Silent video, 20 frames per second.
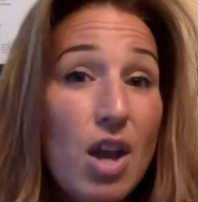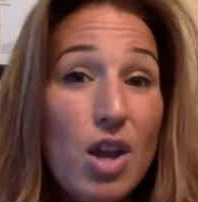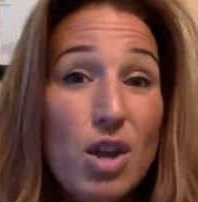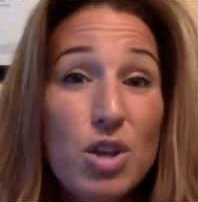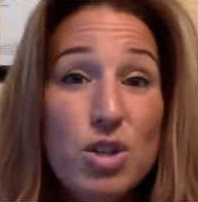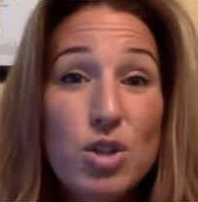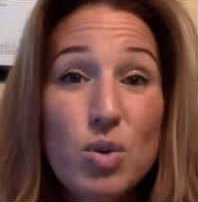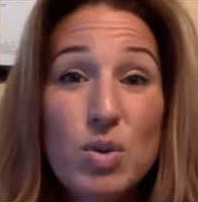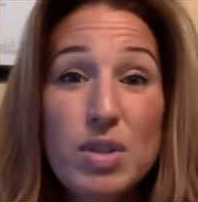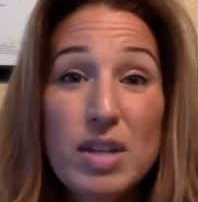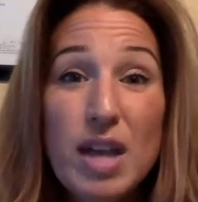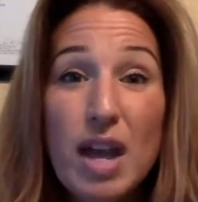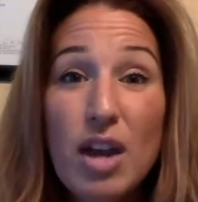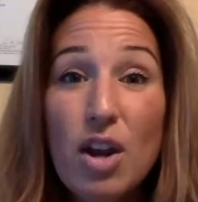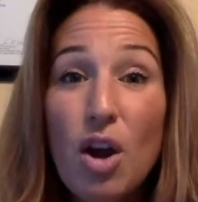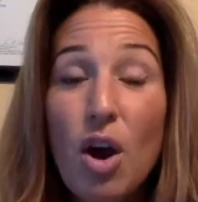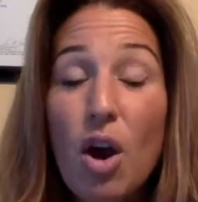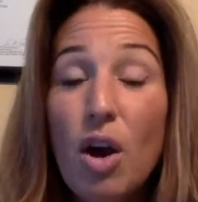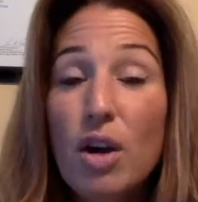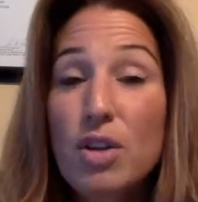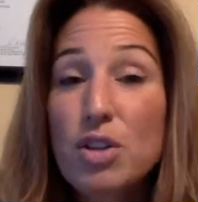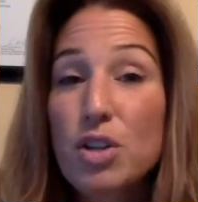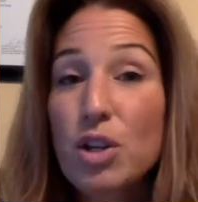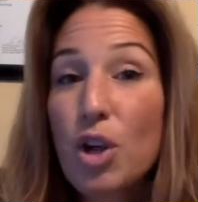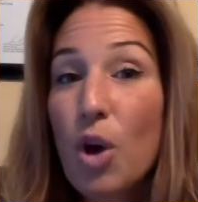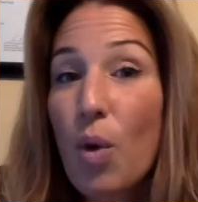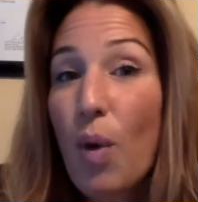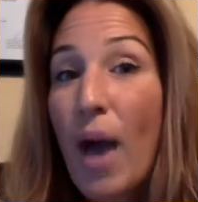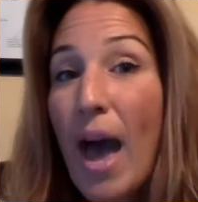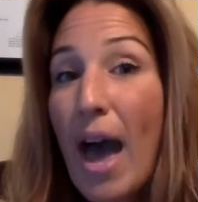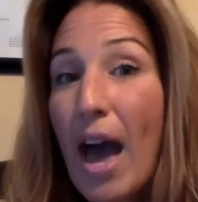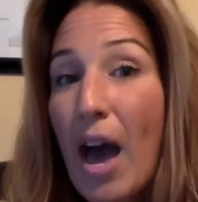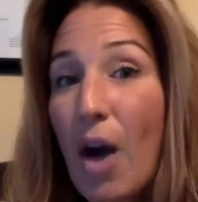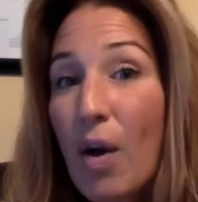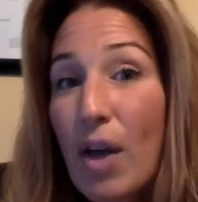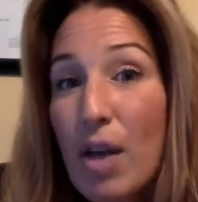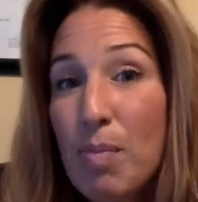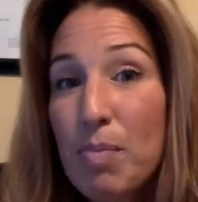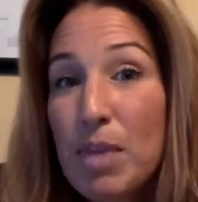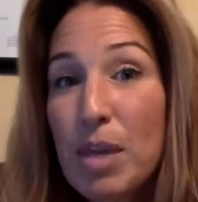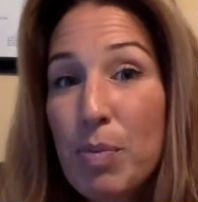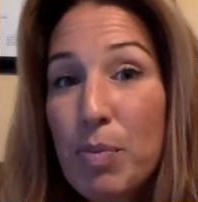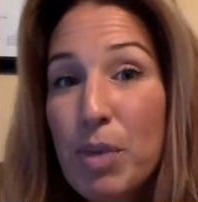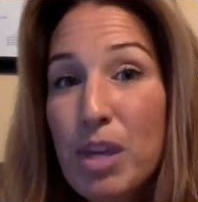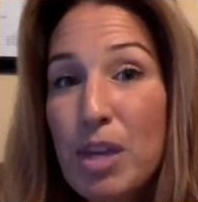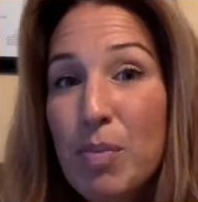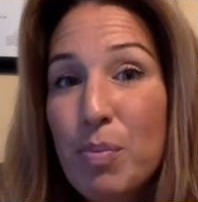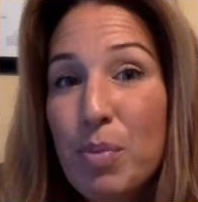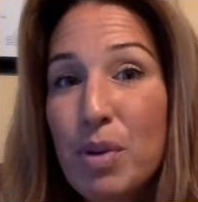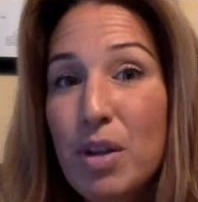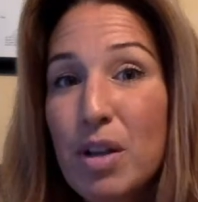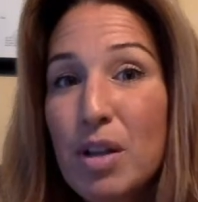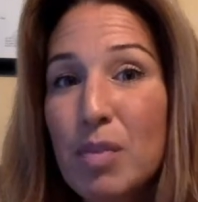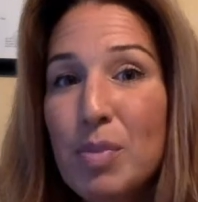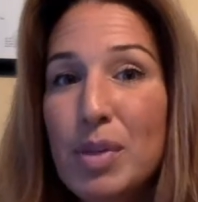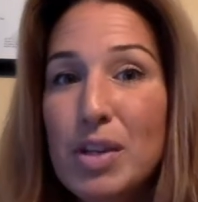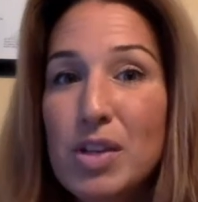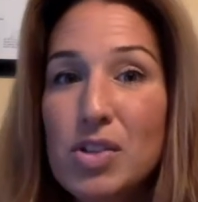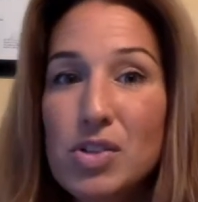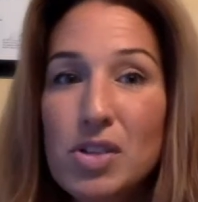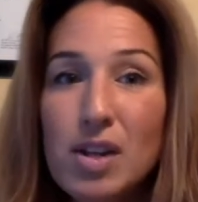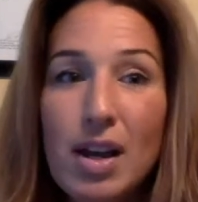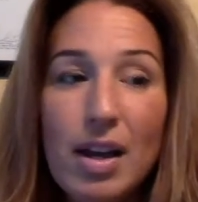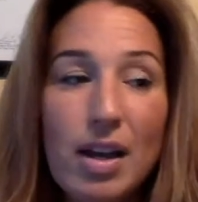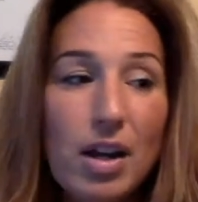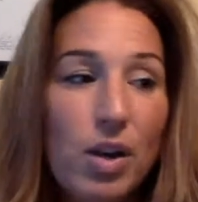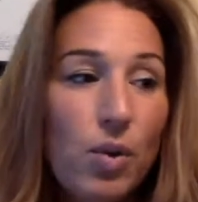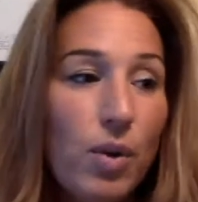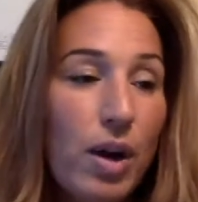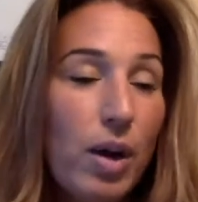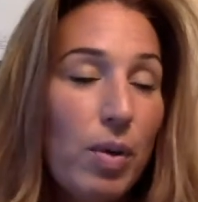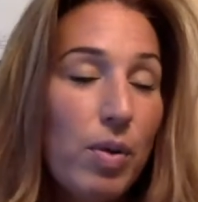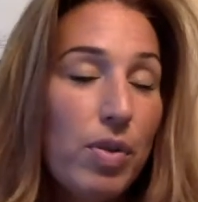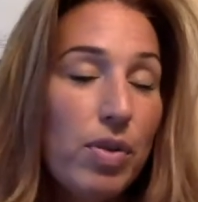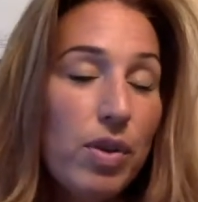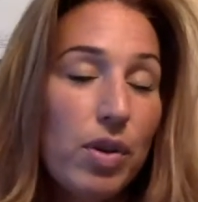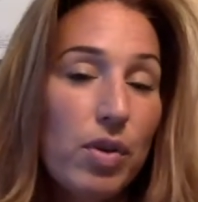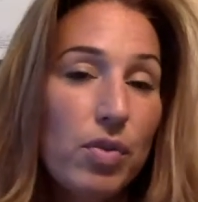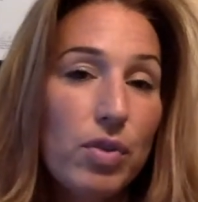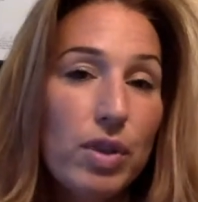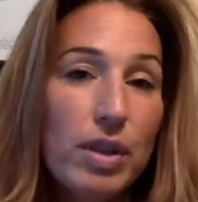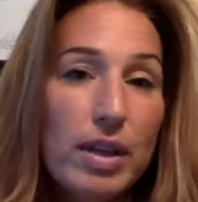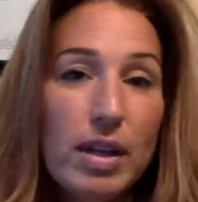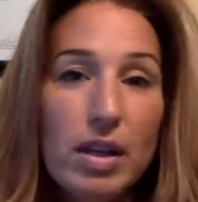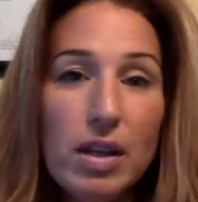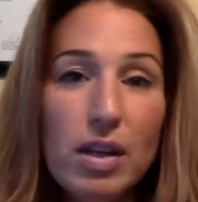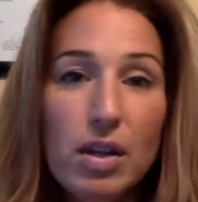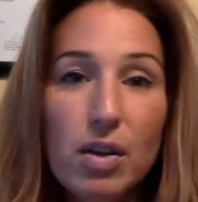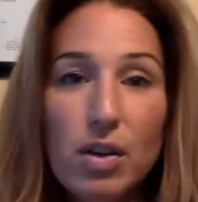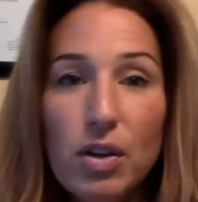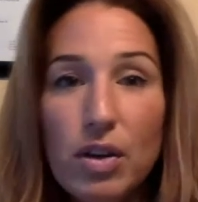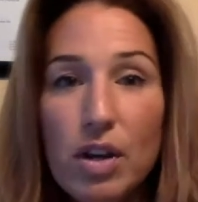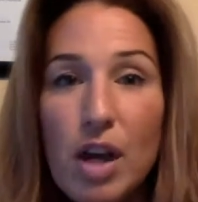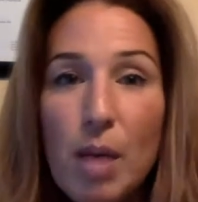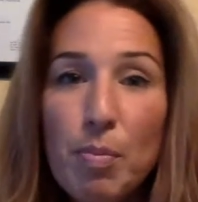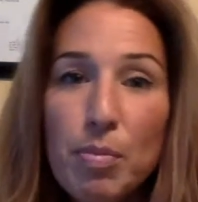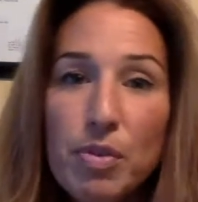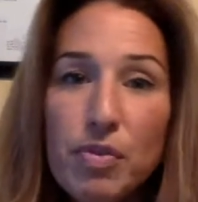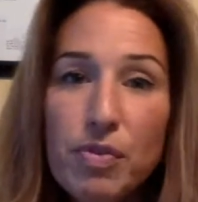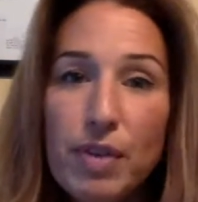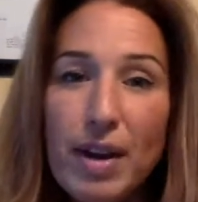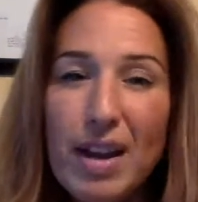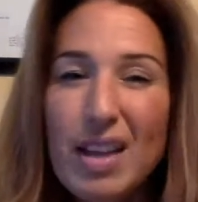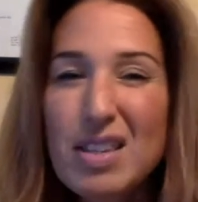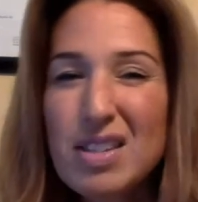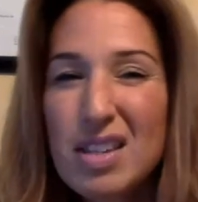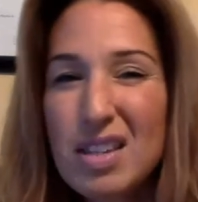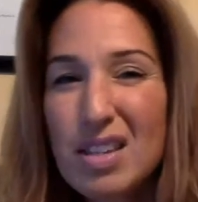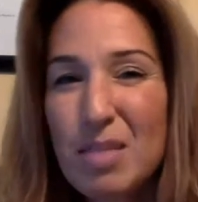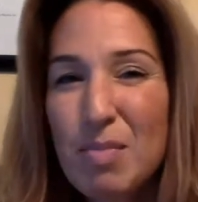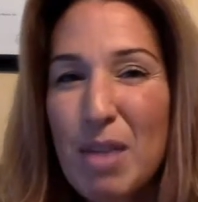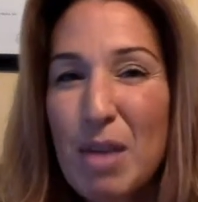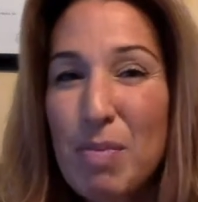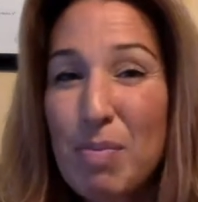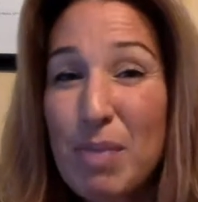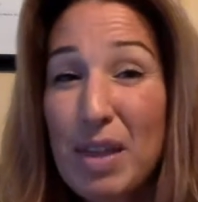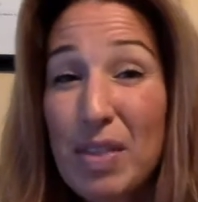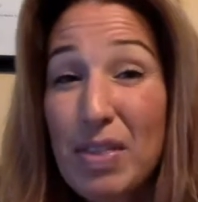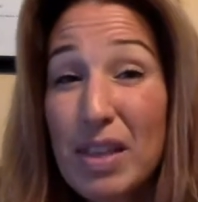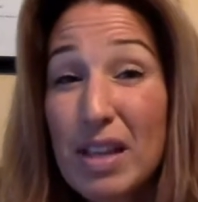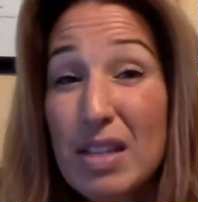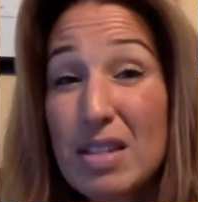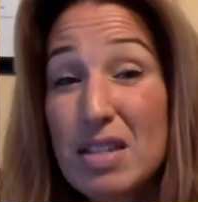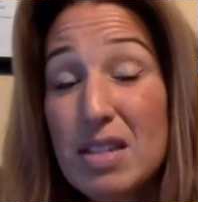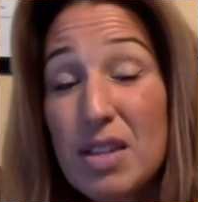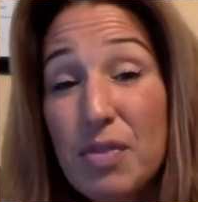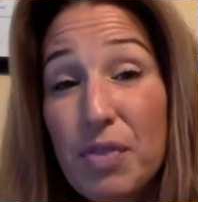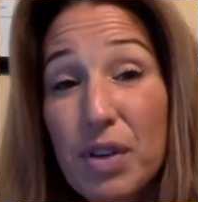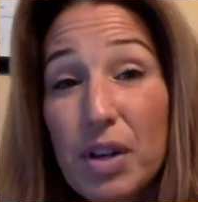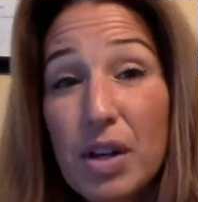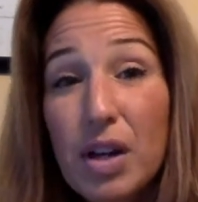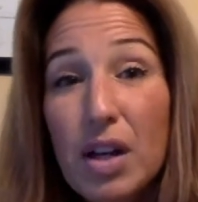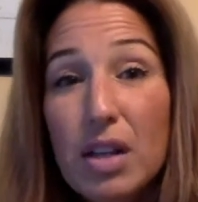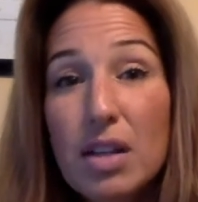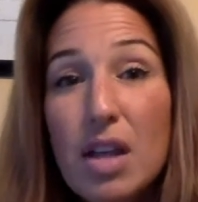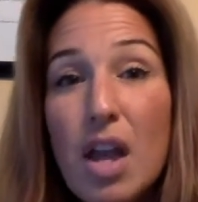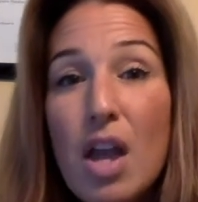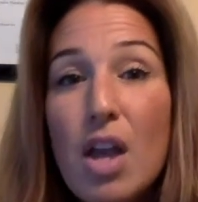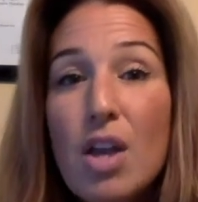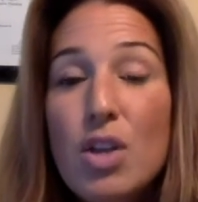so it's kind of hard to go out and meet people because you're not going to go out with your couple friends because it might make things difficult.